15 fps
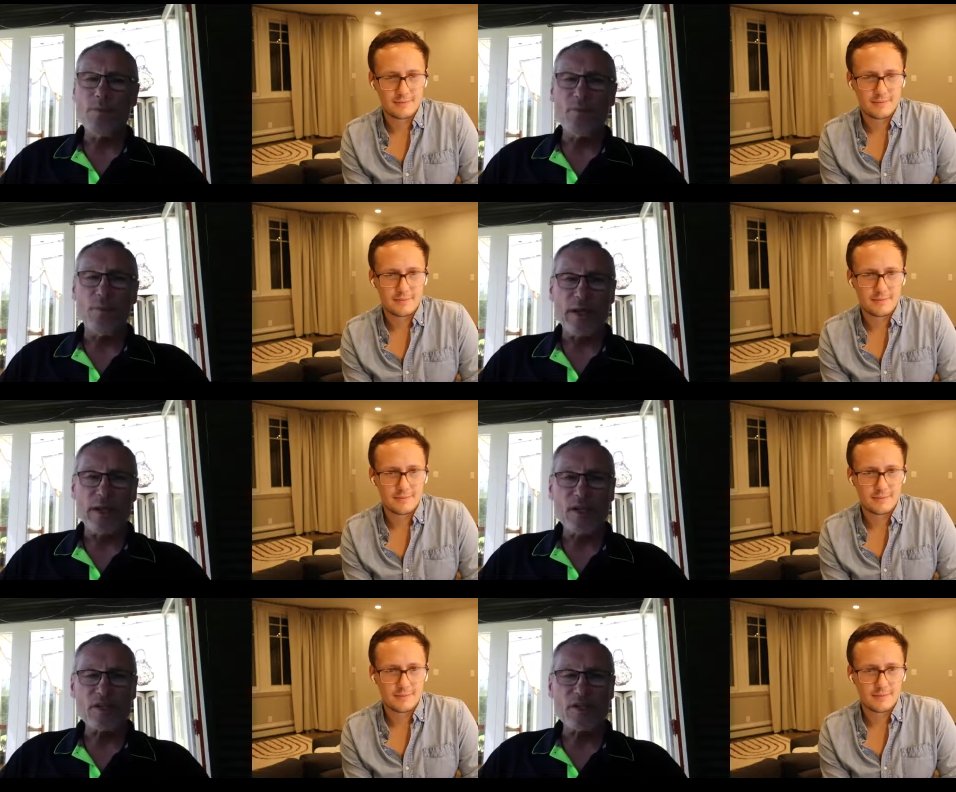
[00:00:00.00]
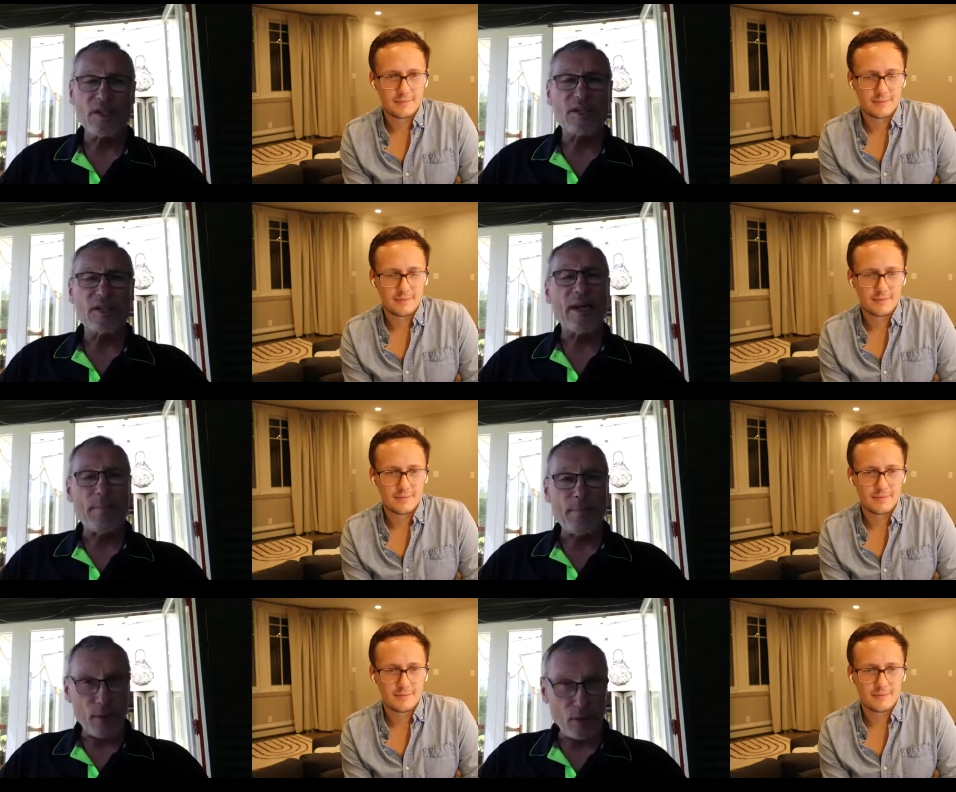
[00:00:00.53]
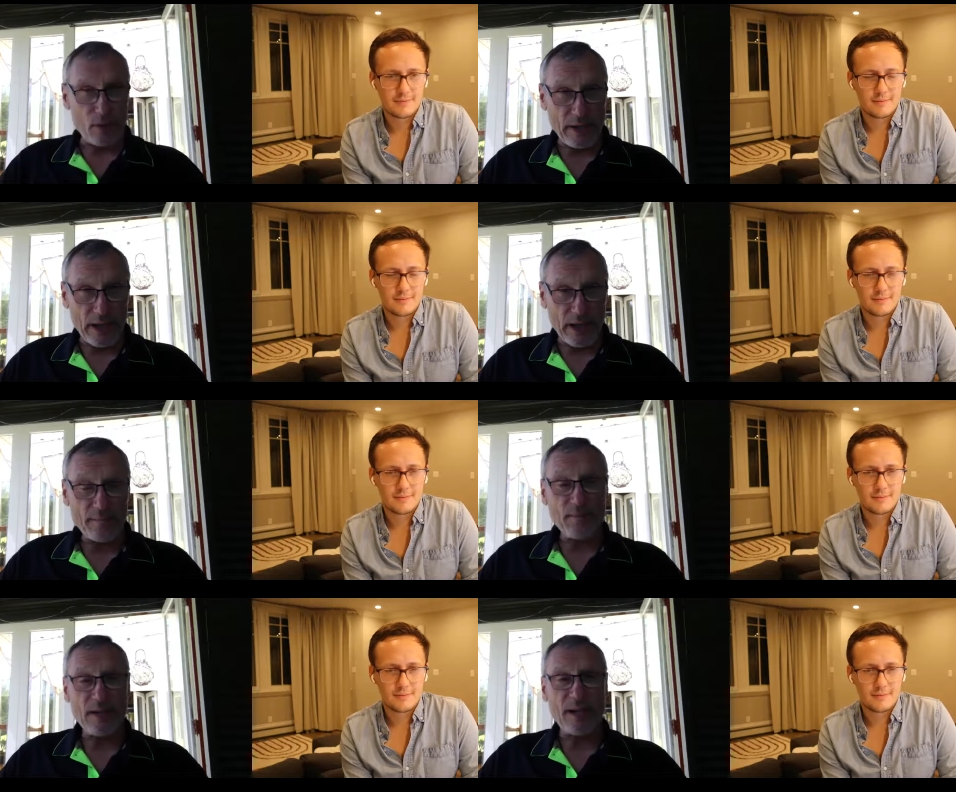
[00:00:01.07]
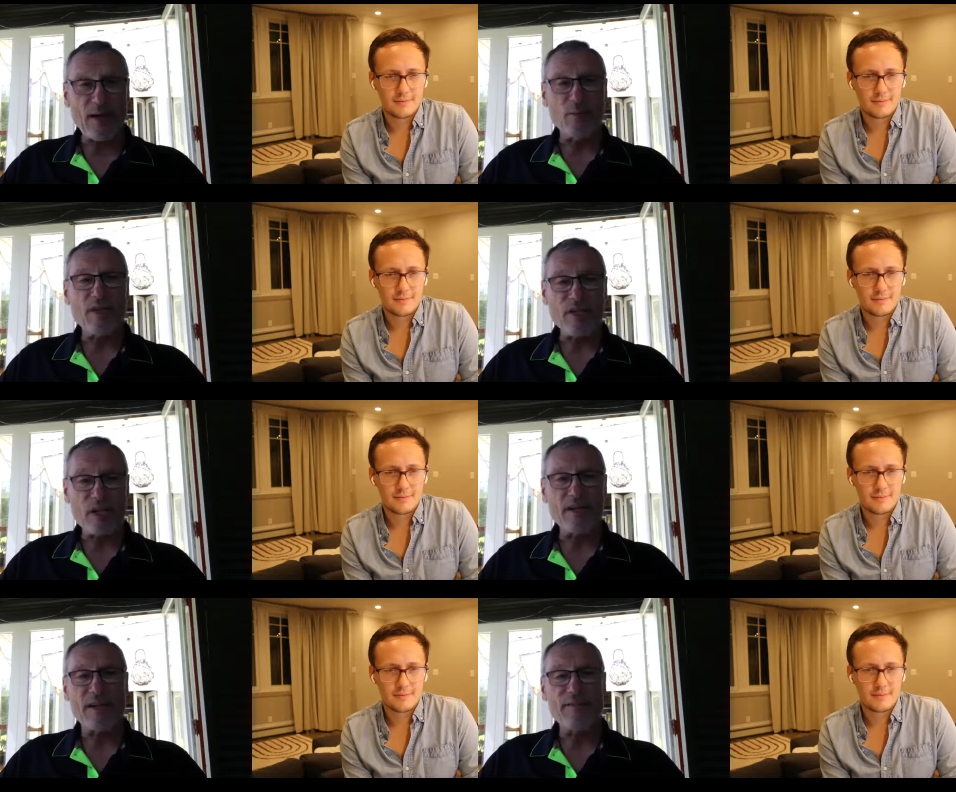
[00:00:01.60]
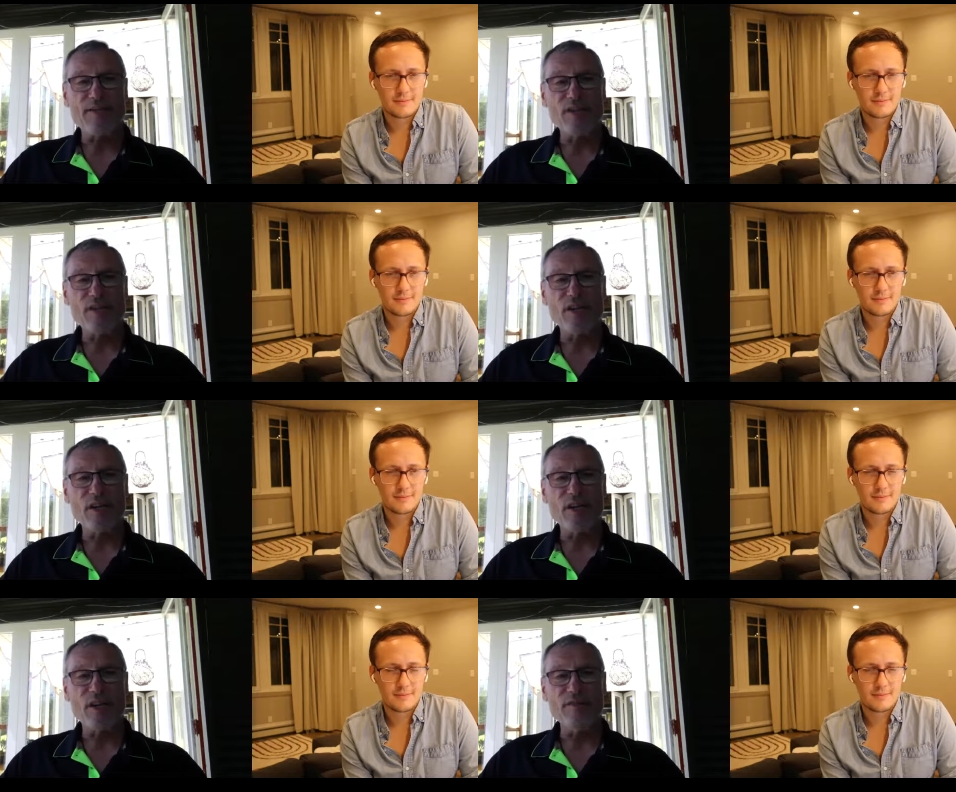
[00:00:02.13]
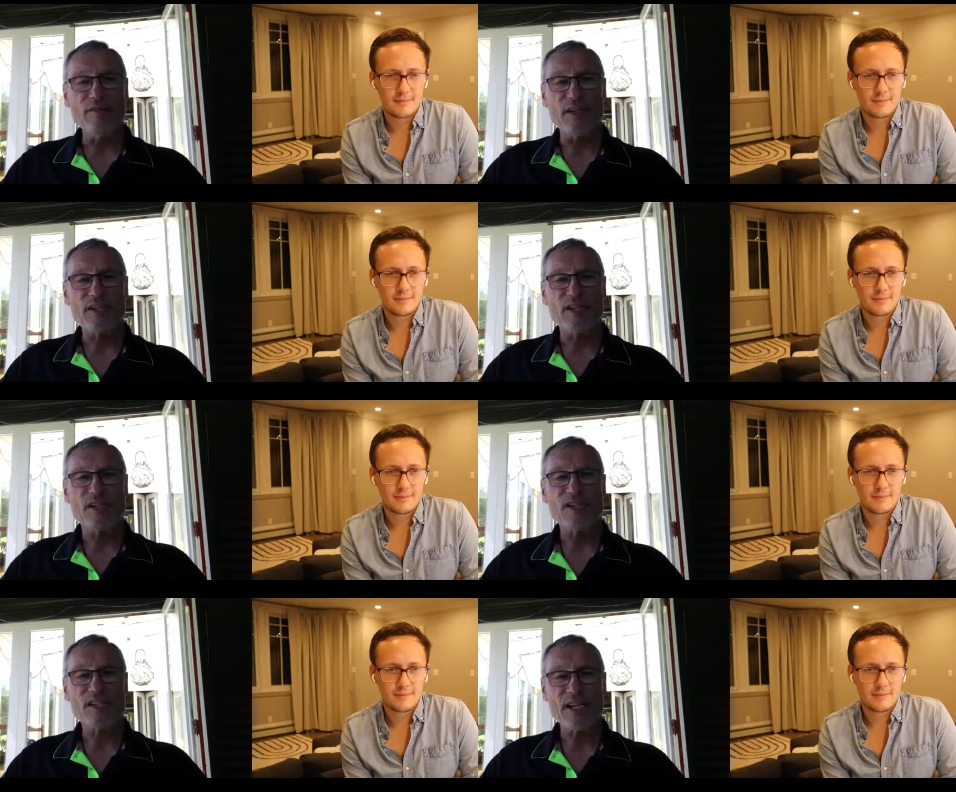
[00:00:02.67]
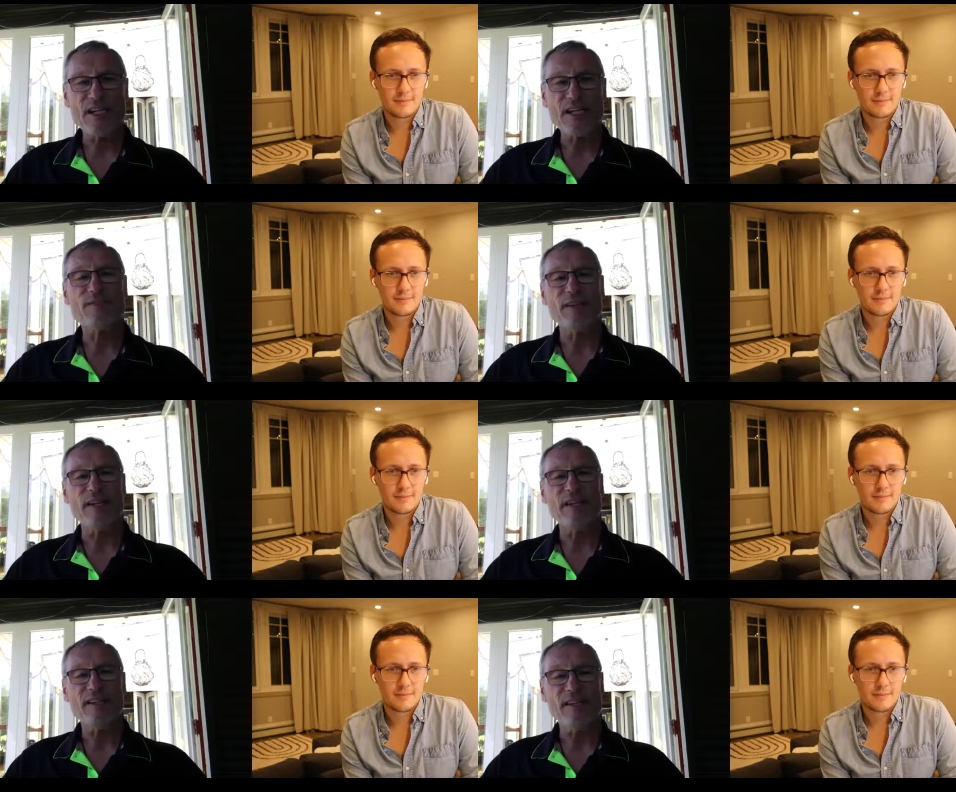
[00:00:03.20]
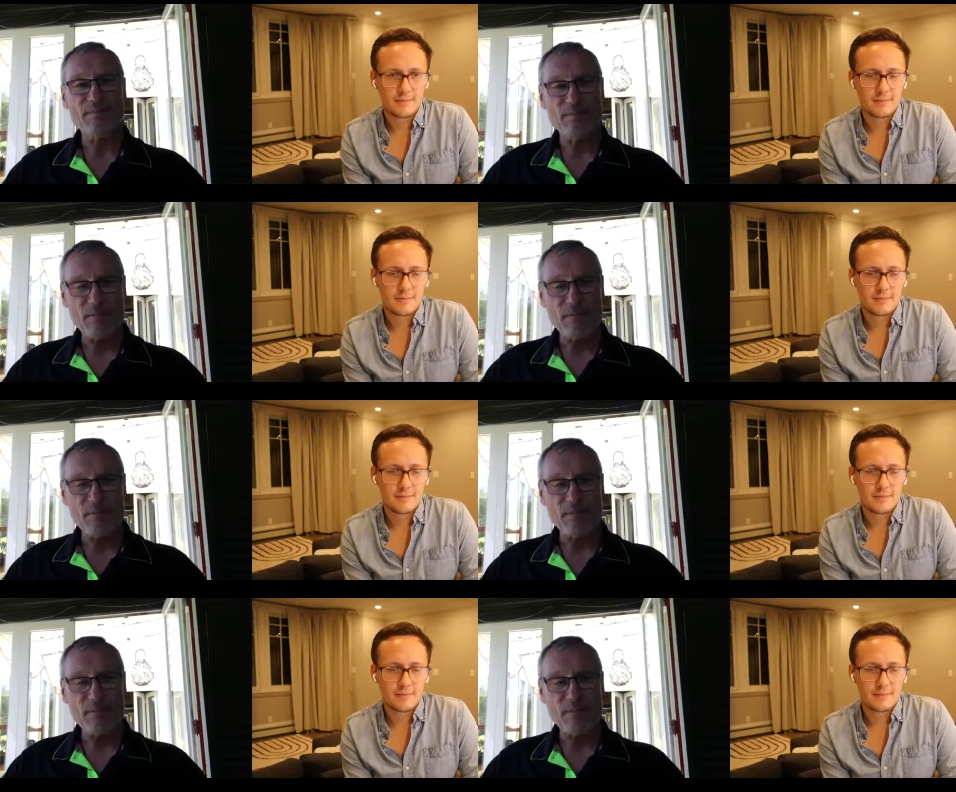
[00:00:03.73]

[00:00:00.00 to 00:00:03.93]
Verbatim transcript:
Speaker 1: We looked at employing, and we don't have the turnover to safely